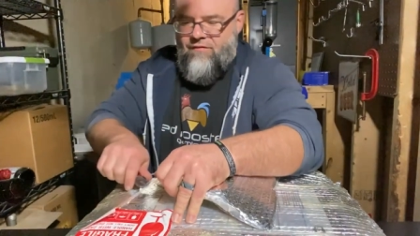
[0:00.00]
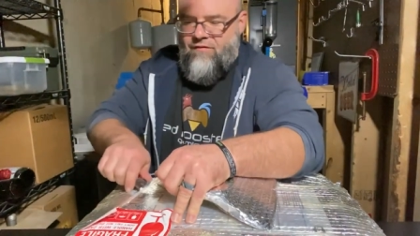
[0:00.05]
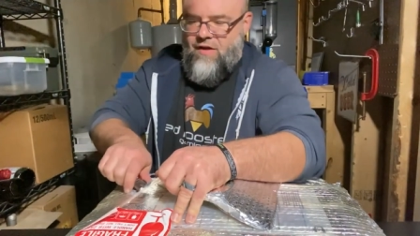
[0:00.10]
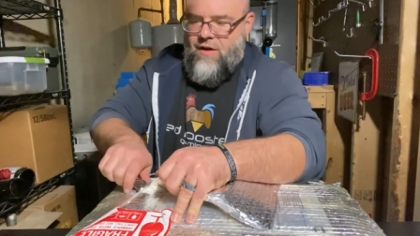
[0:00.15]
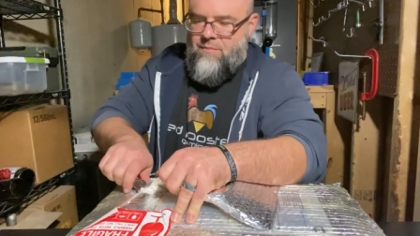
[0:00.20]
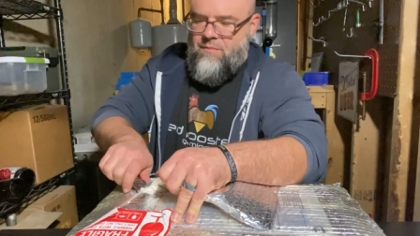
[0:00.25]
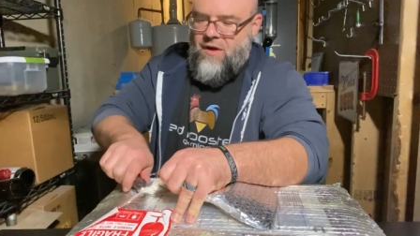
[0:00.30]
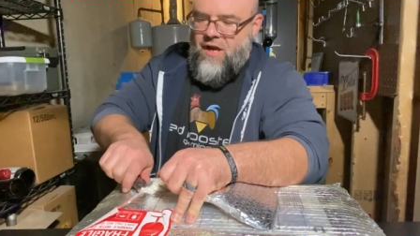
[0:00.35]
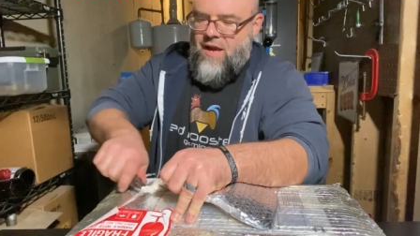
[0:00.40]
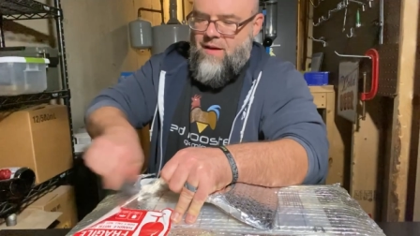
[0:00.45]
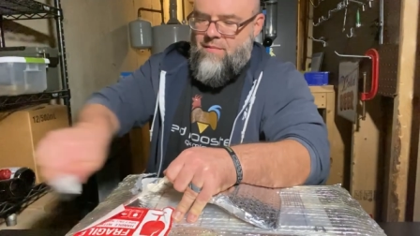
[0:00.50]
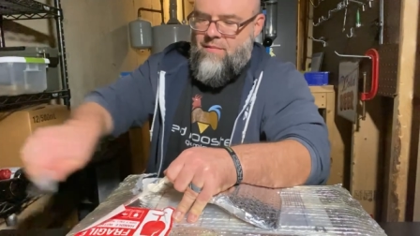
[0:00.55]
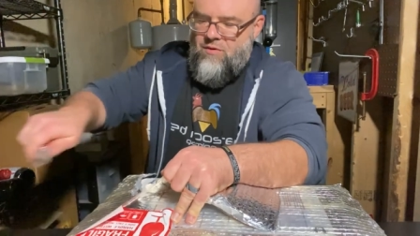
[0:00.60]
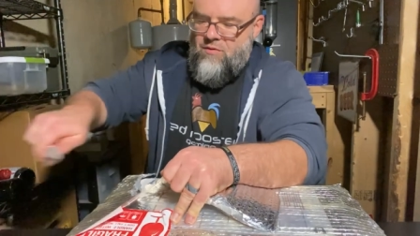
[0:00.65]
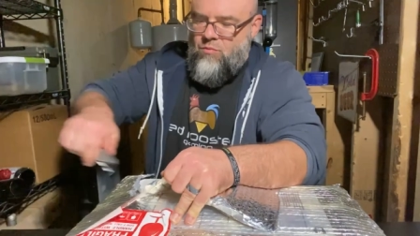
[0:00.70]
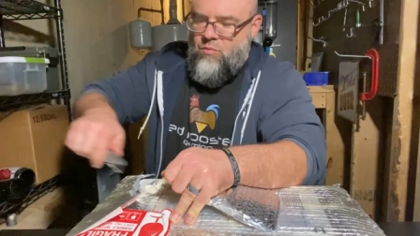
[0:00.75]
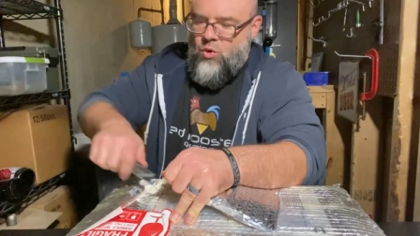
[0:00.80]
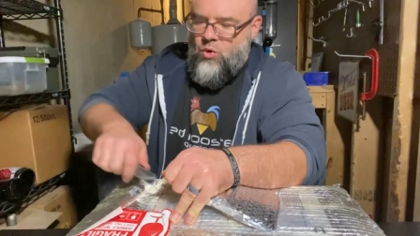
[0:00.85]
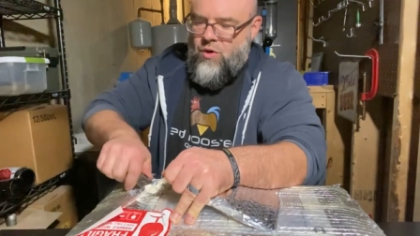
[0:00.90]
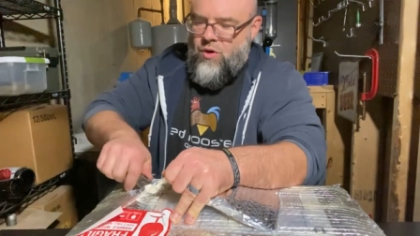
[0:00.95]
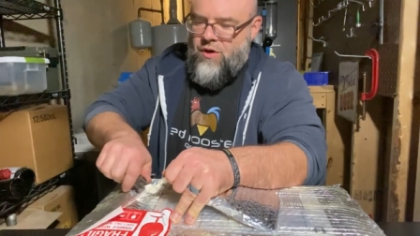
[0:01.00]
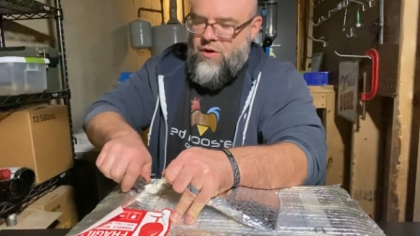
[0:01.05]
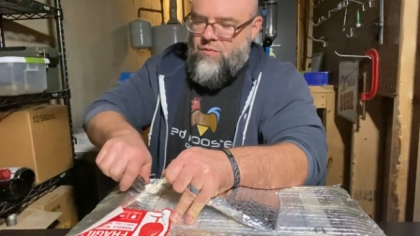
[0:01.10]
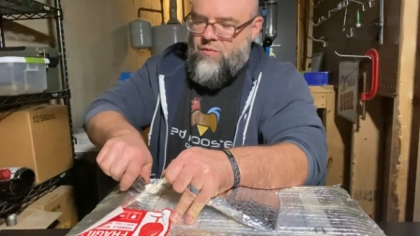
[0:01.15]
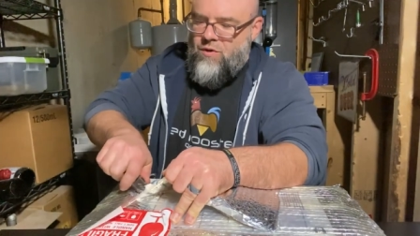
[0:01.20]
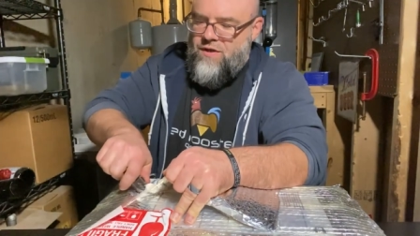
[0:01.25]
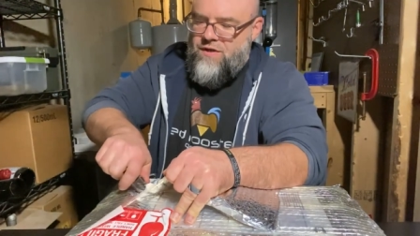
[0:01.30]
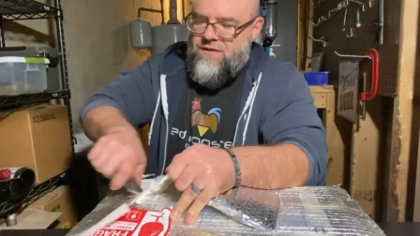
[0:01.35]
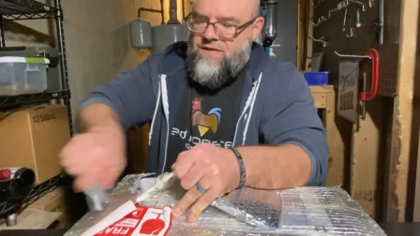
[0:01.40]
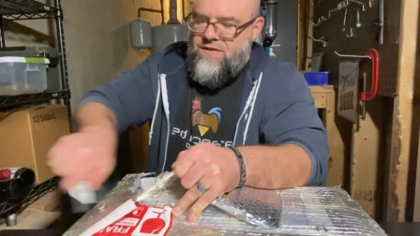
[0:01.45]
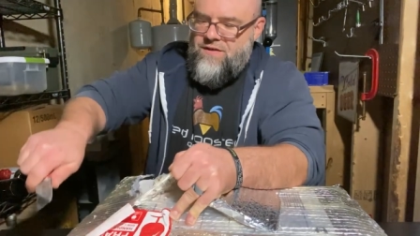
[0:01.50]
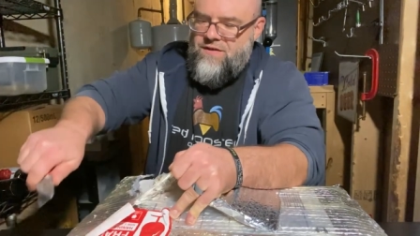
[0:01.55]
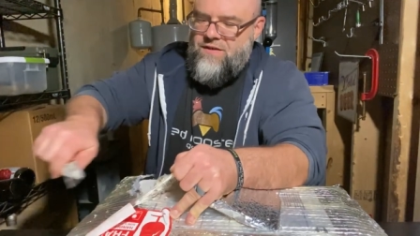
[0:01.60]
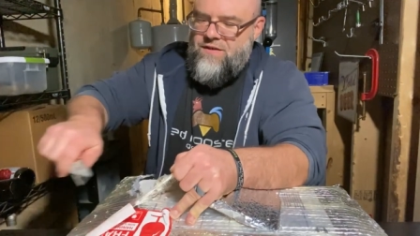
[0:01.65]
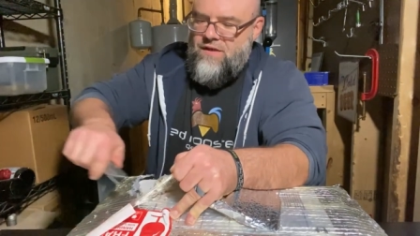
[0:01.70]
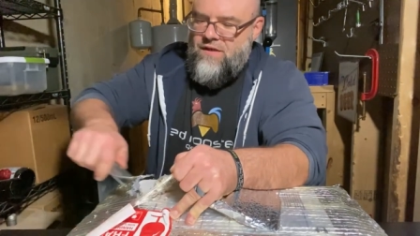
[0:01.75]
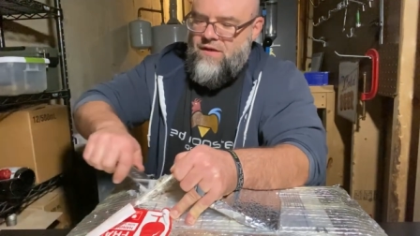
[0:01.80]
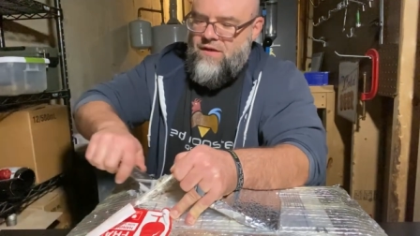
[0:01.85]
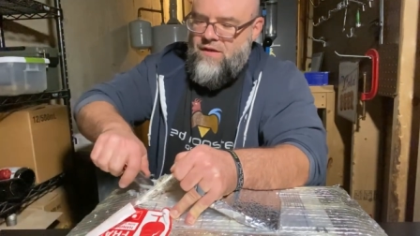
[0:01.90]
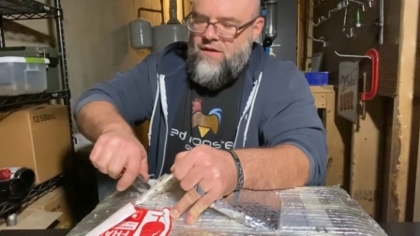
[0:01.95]
F M Gammon board was
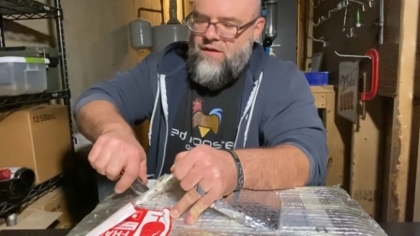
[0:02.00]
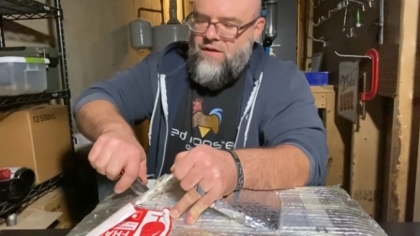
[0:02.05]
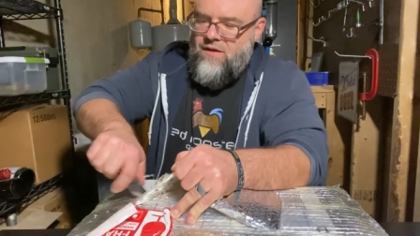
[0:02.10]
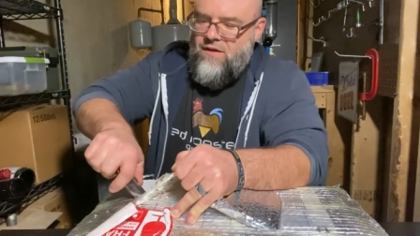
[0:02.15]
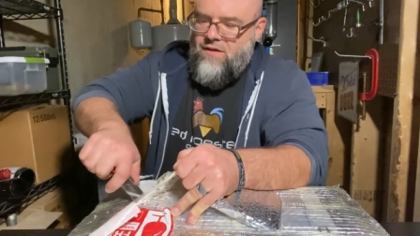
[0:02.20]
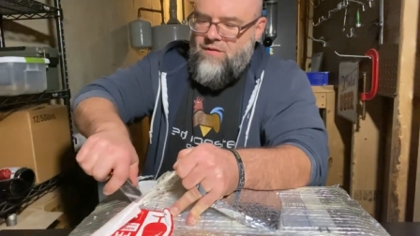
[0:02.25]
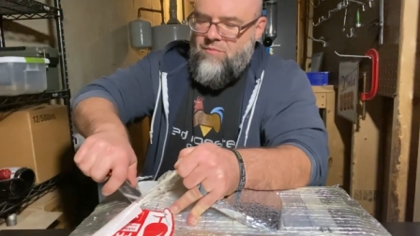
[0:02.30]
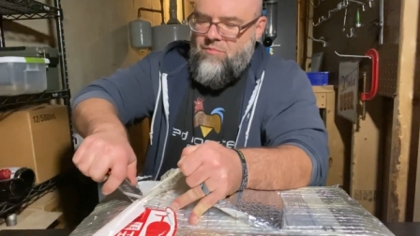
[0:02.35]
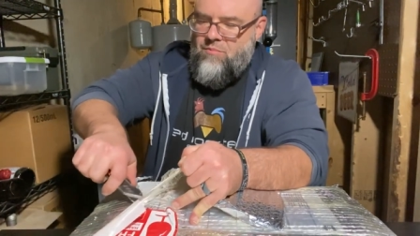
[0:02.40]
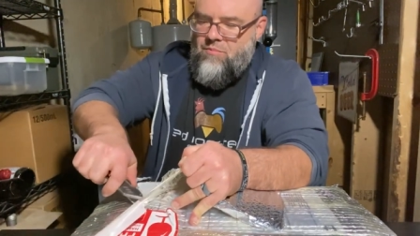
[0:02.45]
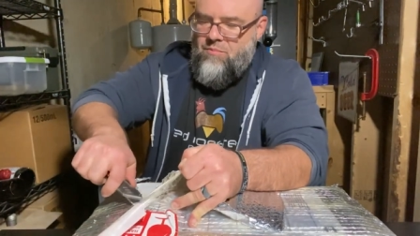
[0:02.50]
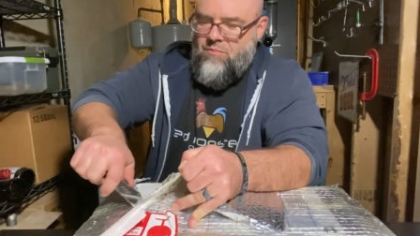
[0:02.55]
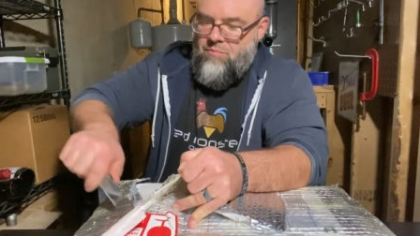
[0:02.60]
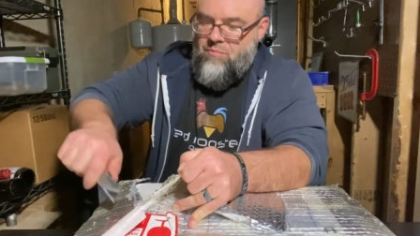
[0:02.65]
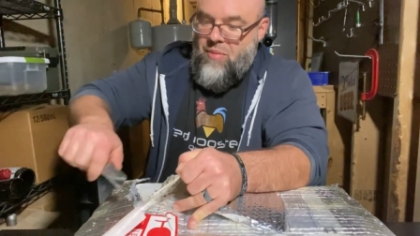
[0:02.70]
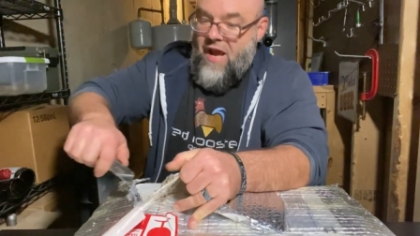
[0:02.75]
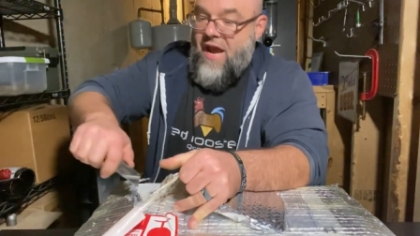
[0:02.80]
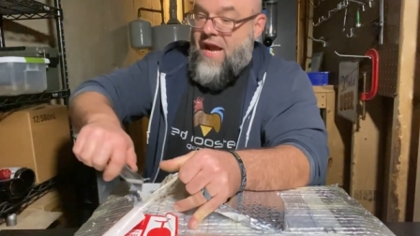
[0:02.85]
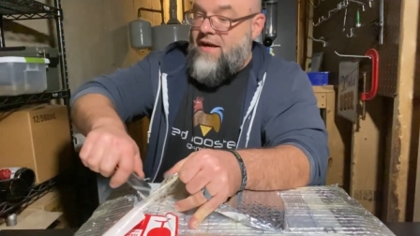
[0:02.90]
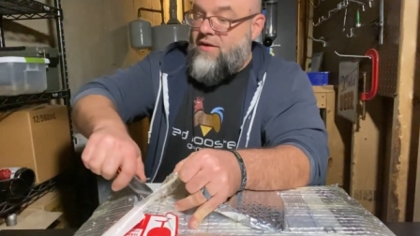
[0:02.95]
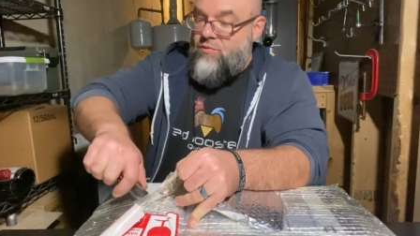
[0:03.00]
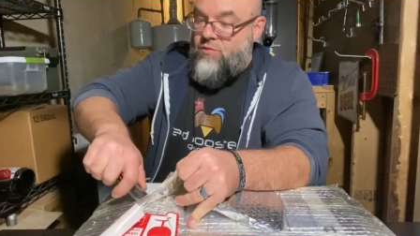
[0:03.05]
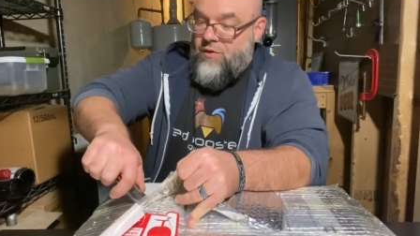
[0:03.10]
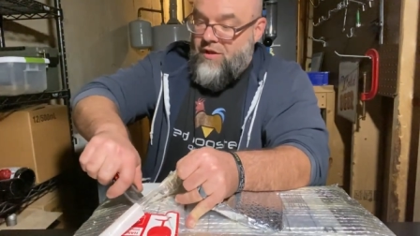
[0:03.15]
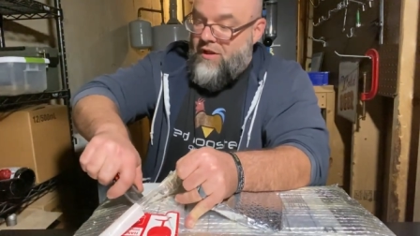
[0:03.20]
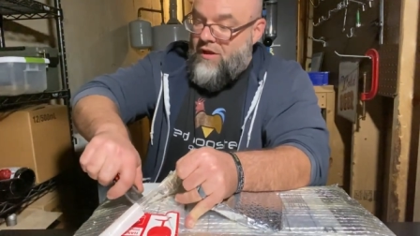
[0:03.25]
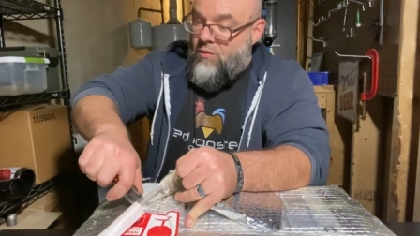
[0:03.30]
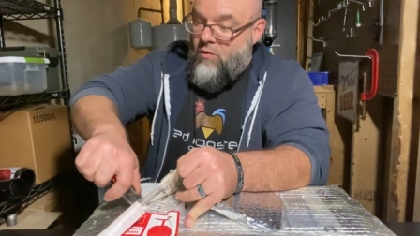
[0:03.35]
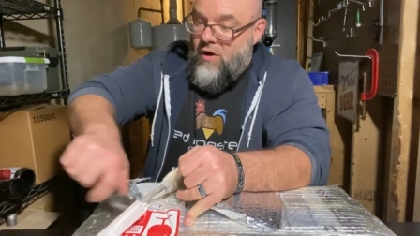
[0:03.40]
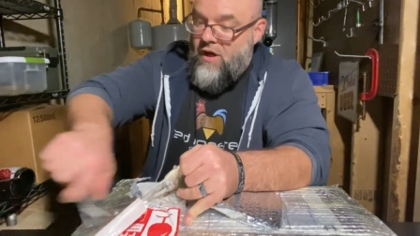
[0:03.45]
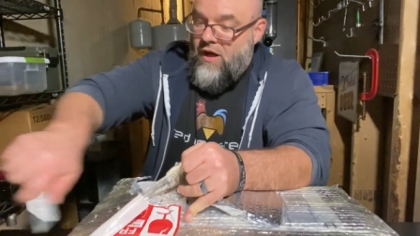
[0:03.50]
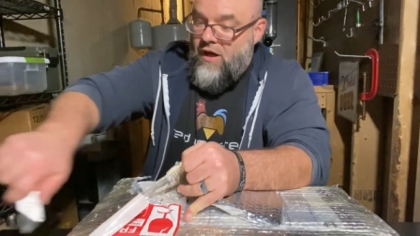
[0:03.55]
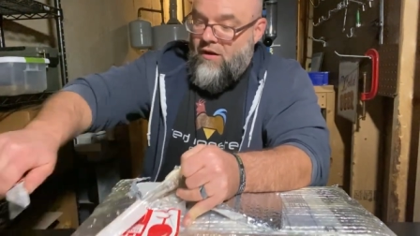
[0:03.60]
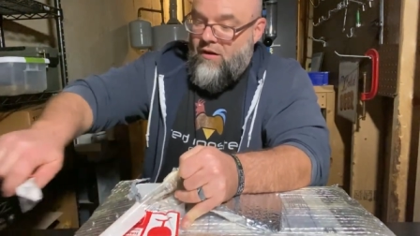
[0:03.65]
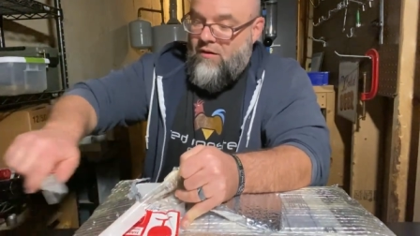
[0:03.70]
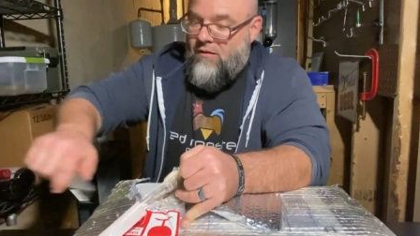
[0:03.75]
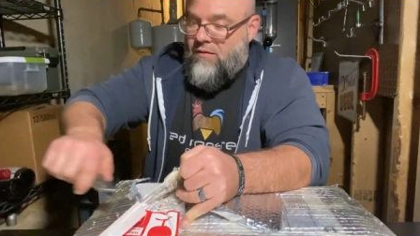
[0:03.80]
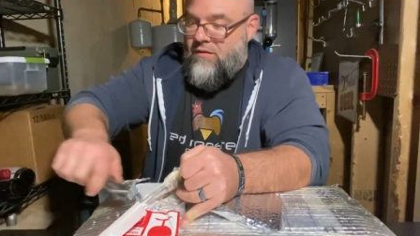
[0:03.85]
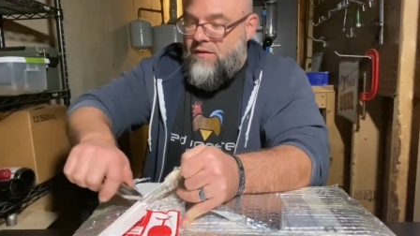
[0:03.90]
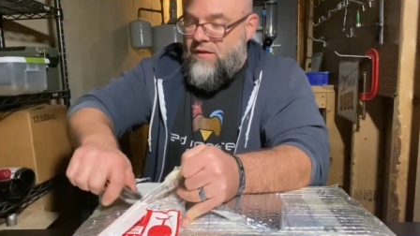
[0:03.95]
packed really
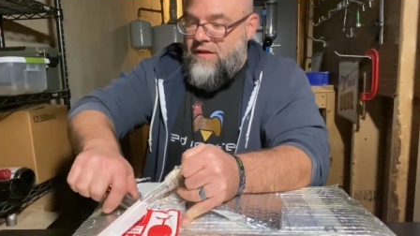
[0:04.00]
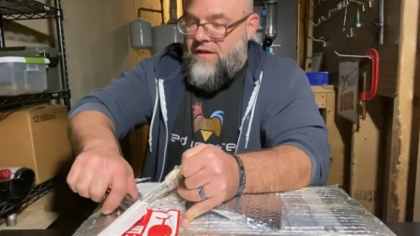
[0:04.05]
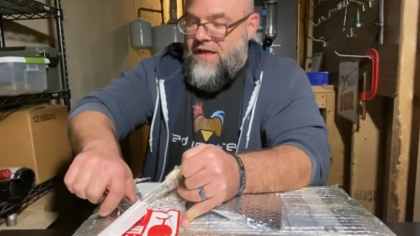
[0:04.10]
well.